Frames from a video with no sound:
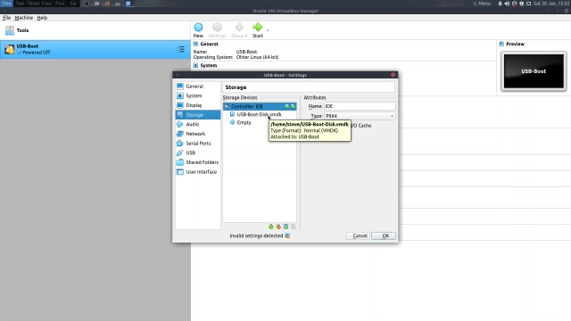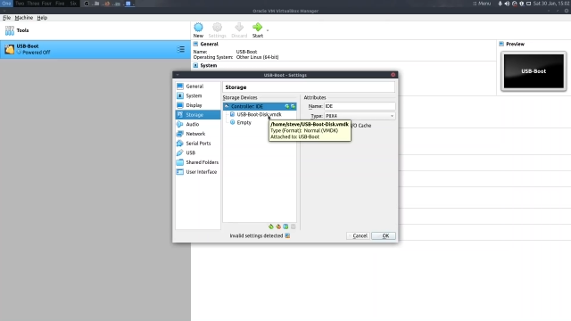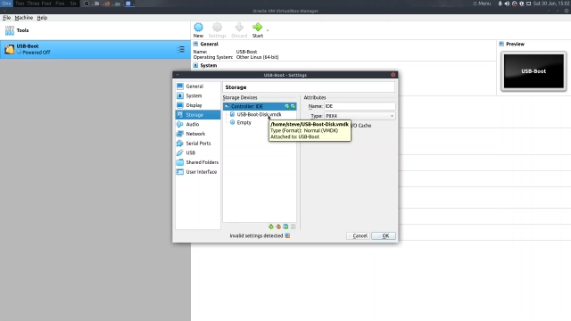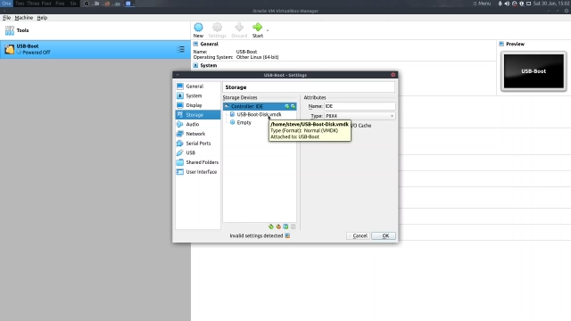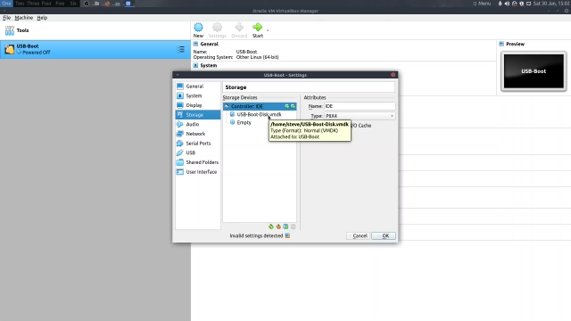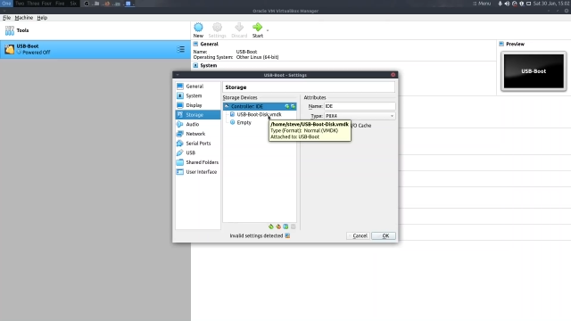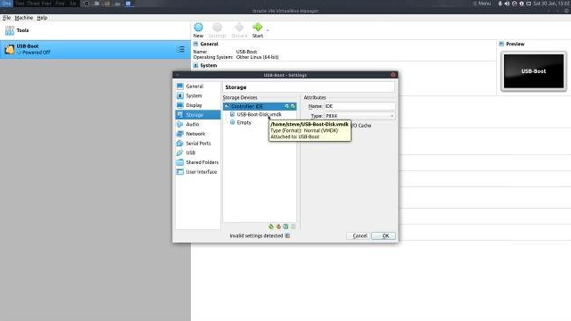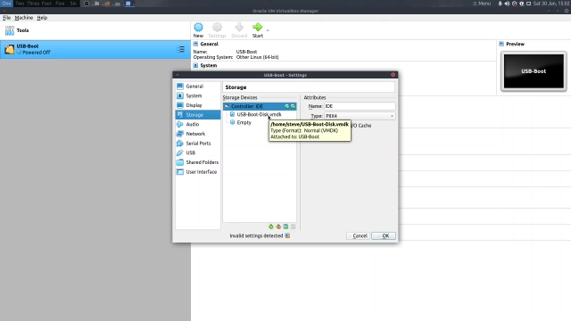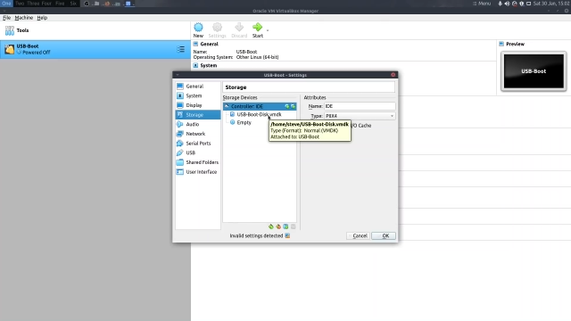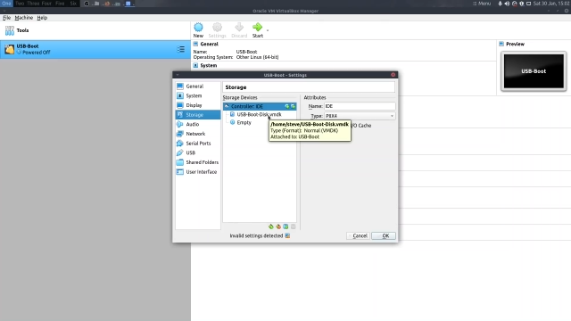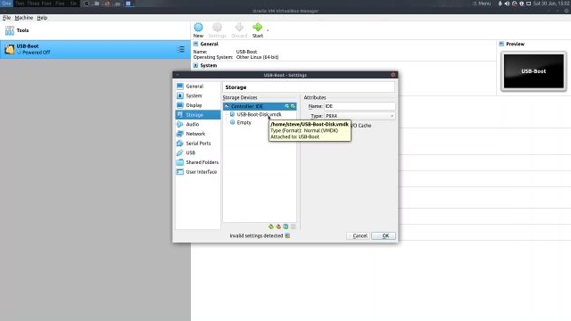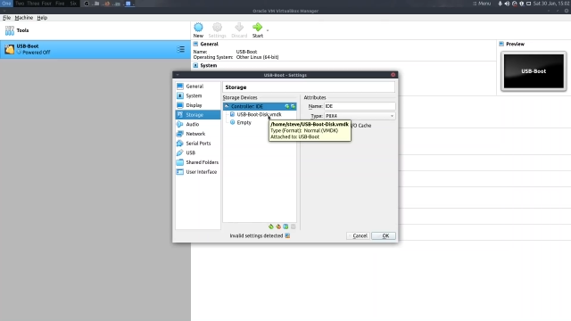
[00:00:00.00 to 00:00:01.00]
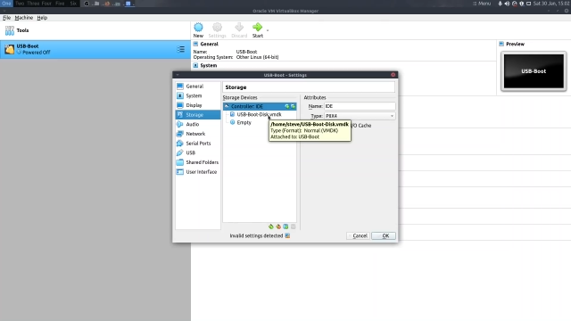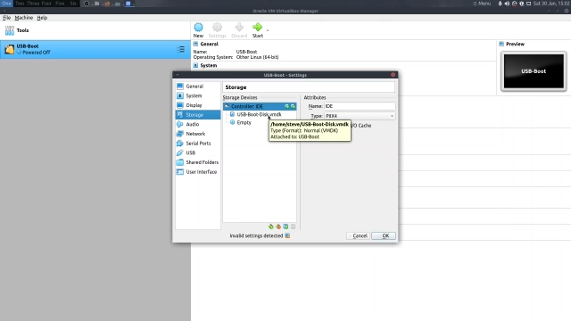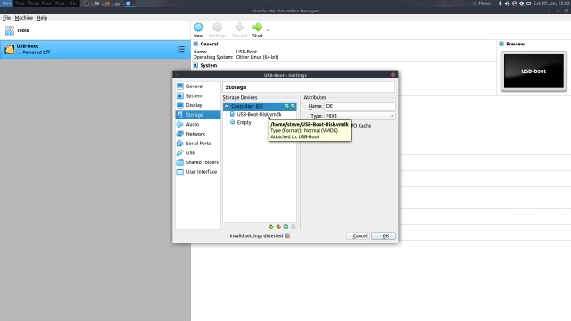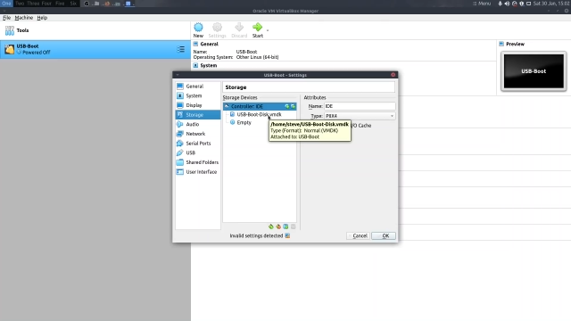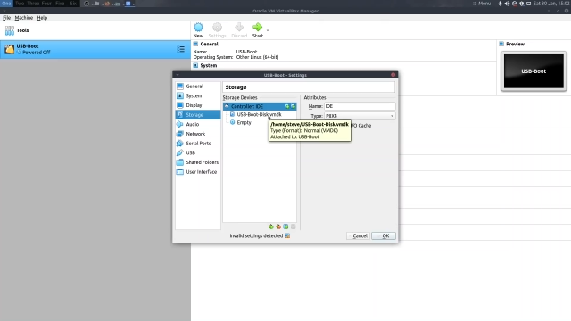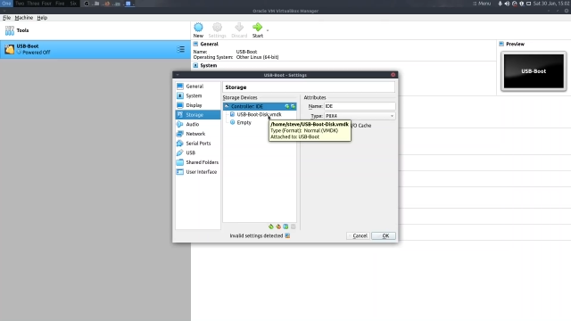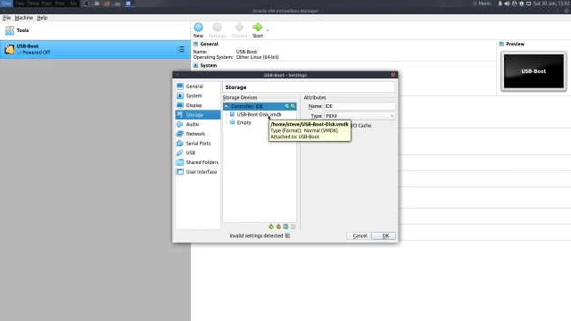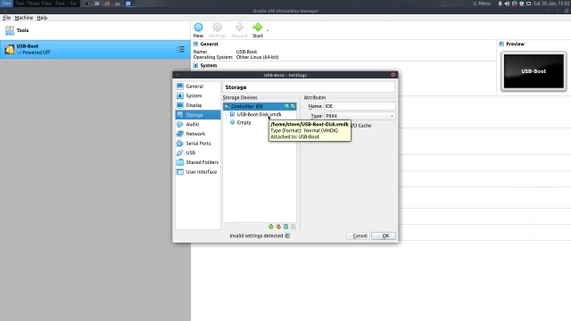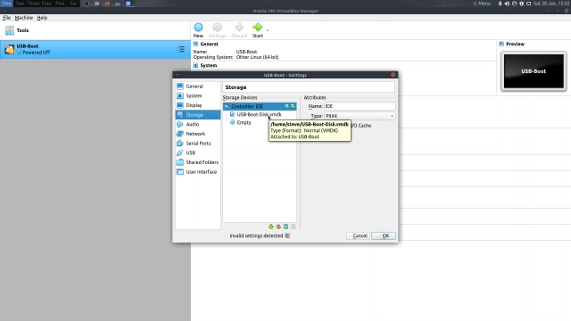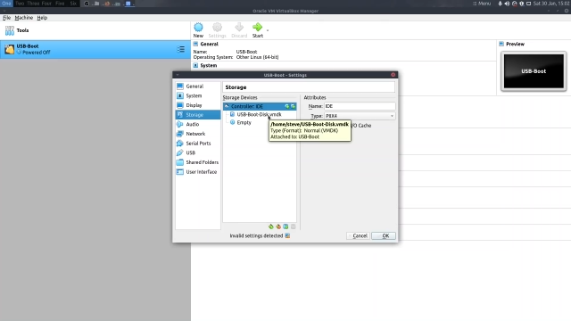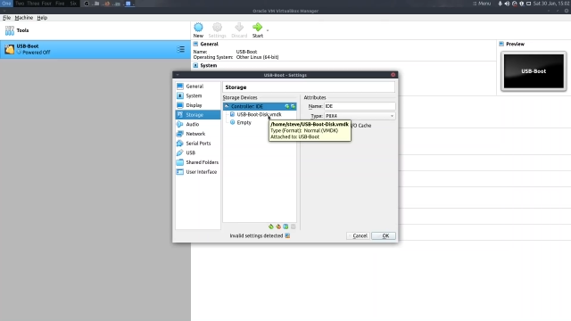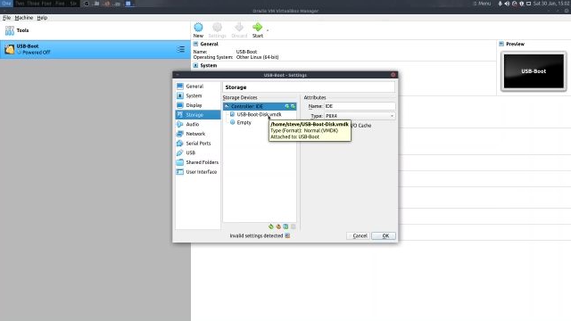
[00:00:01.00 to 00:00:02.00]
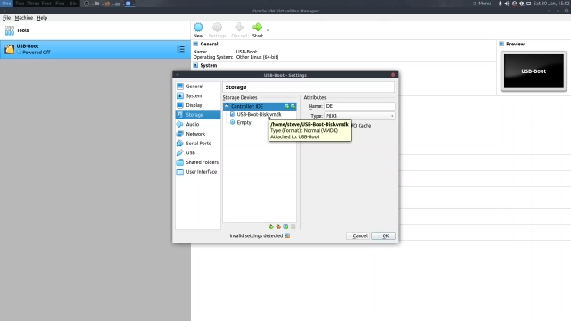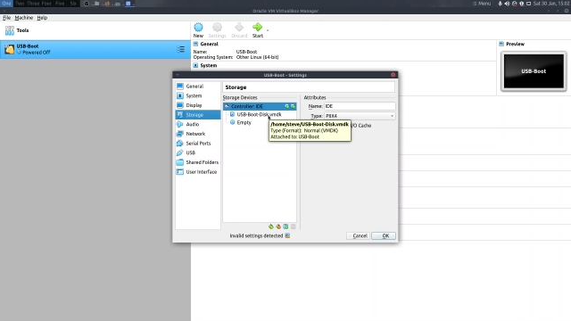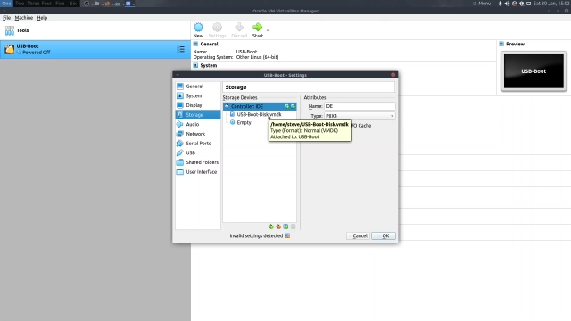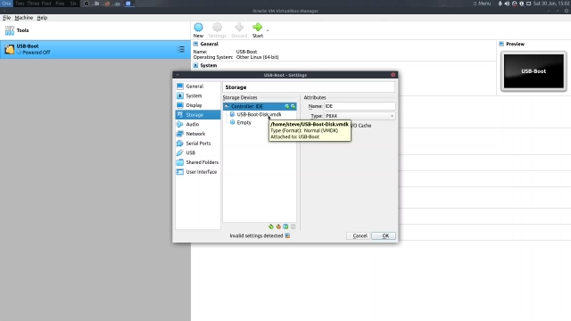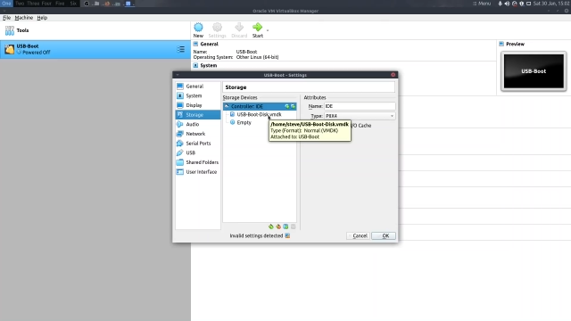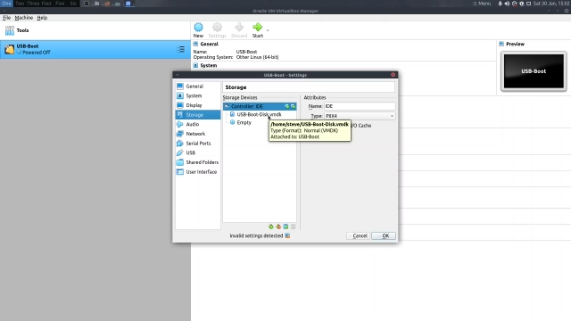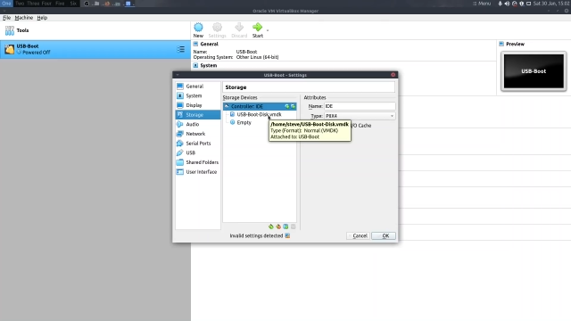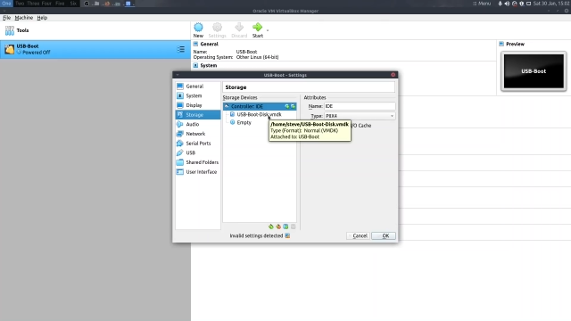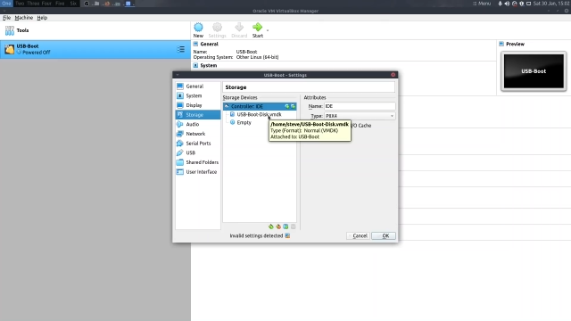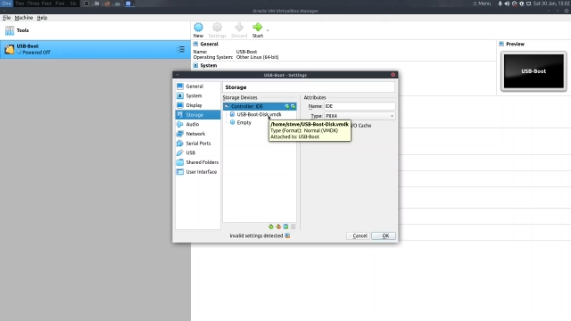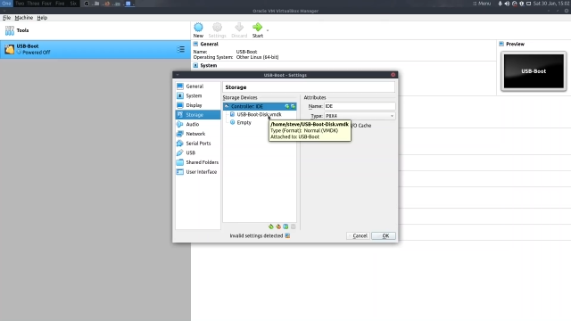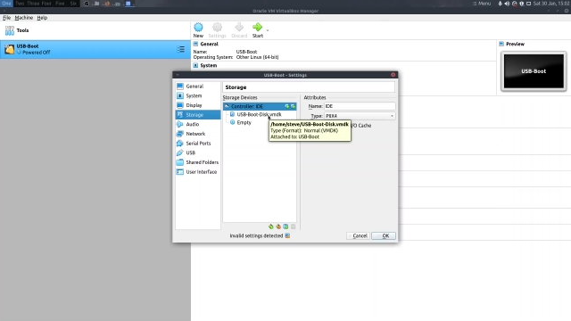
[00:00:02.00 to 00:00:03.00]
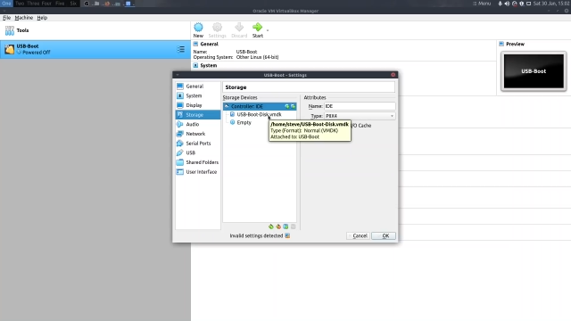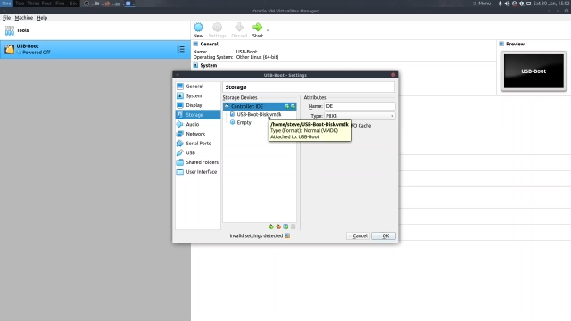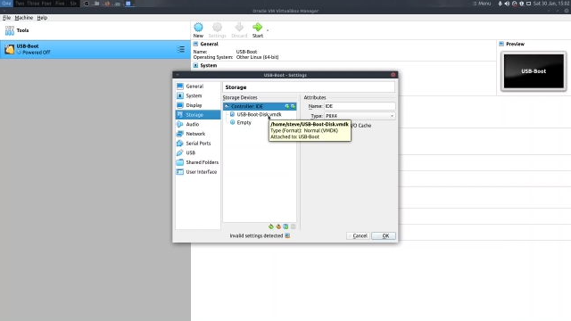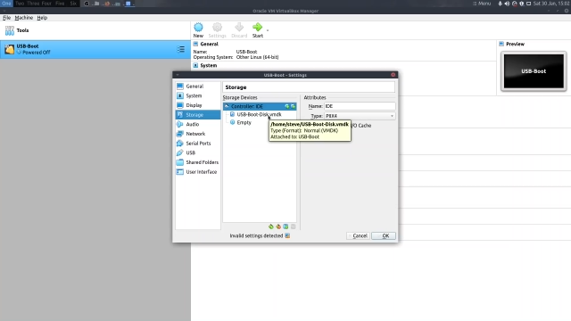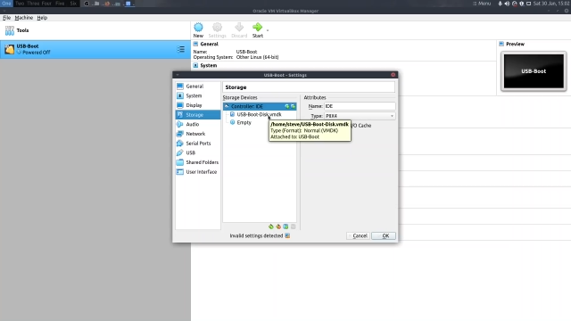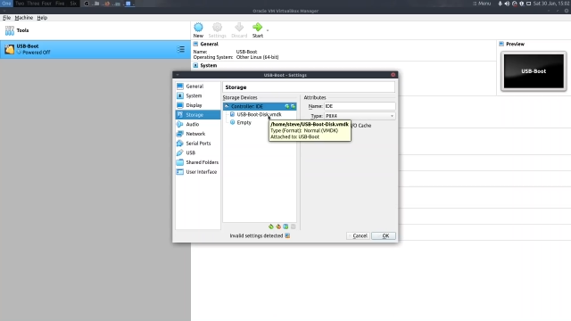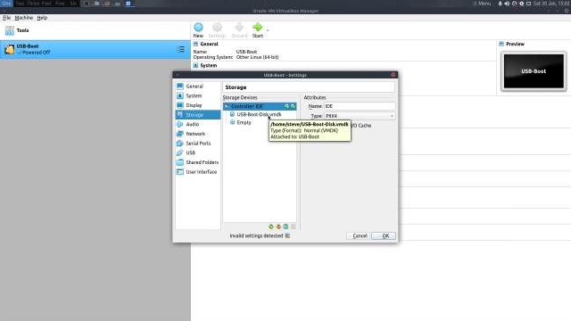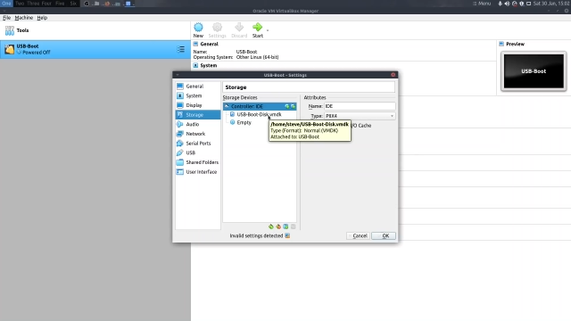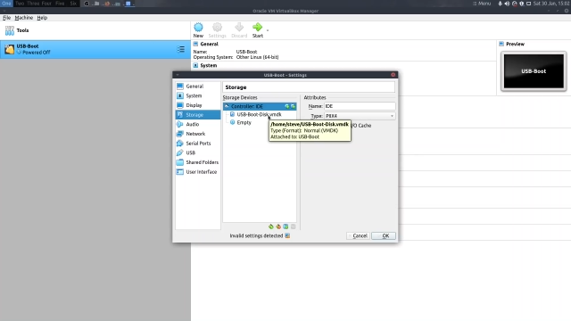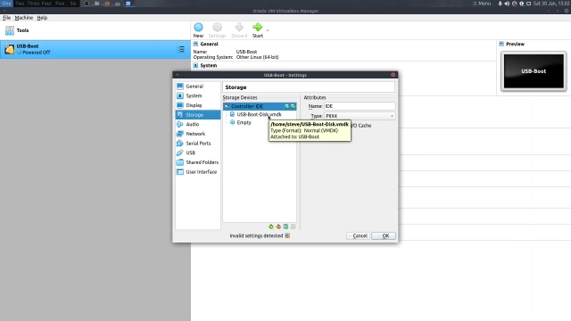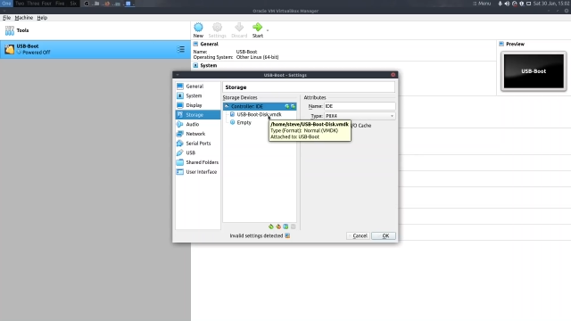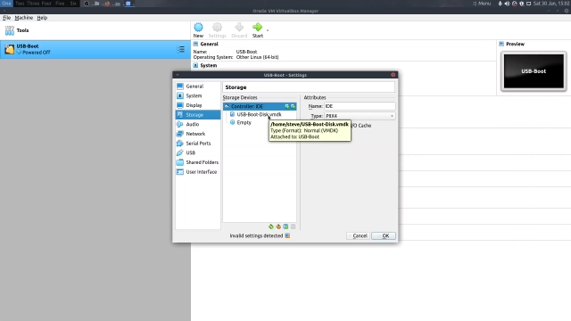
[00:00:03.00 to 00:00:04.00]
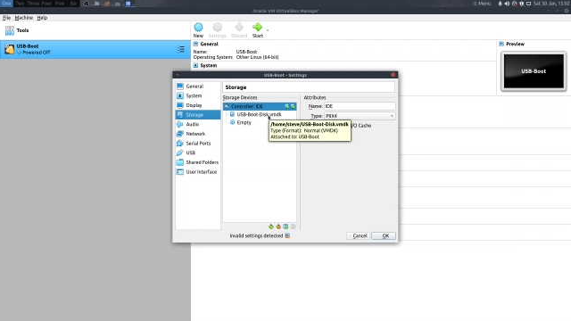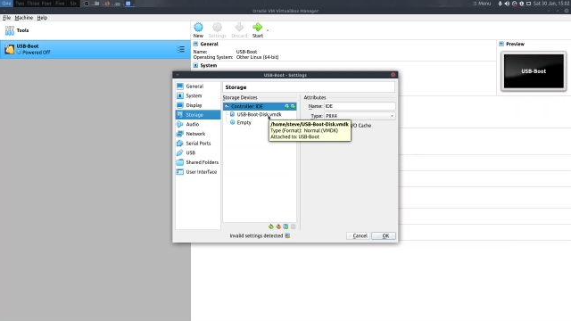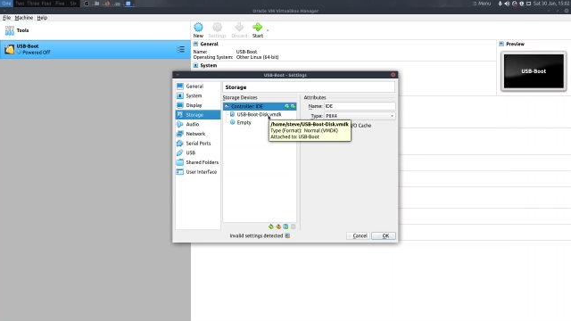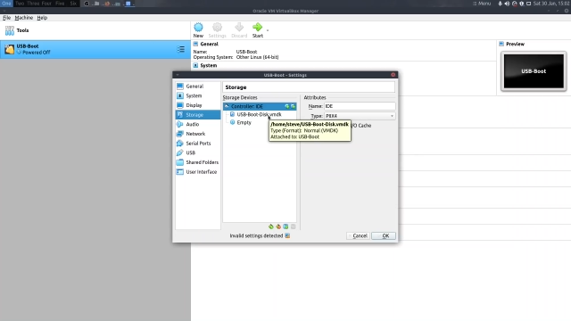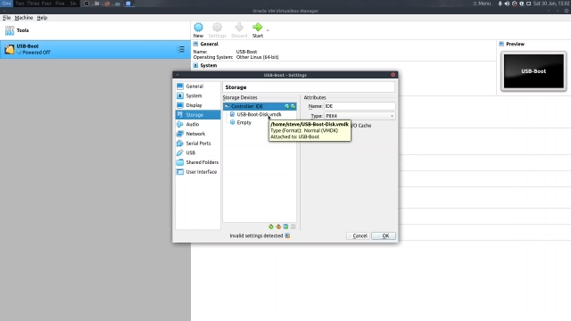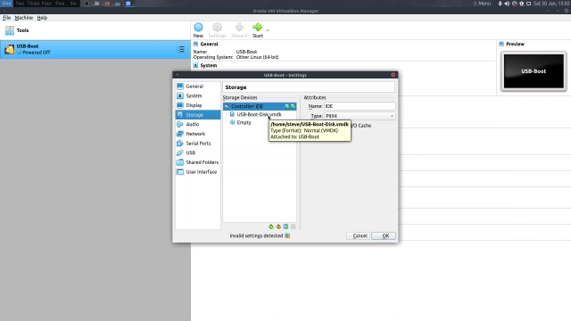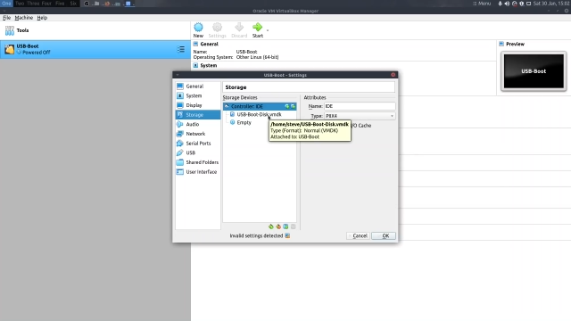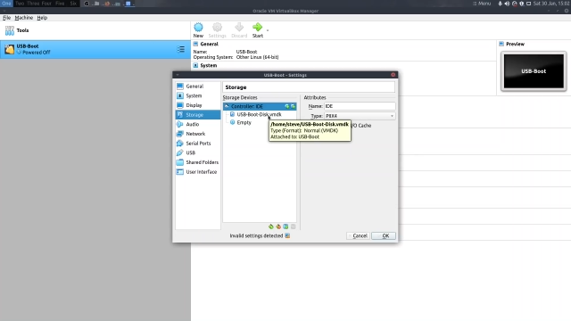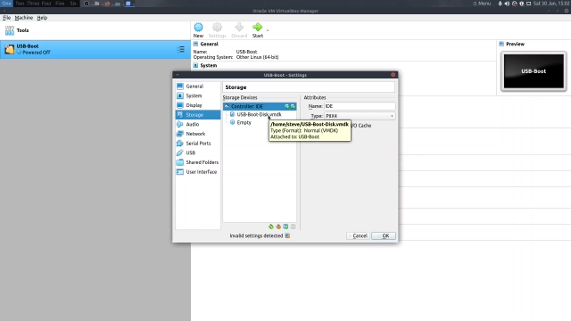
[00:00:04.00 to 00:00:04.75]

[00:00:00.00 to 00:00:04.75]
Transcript: Nobody's mouth can be seen.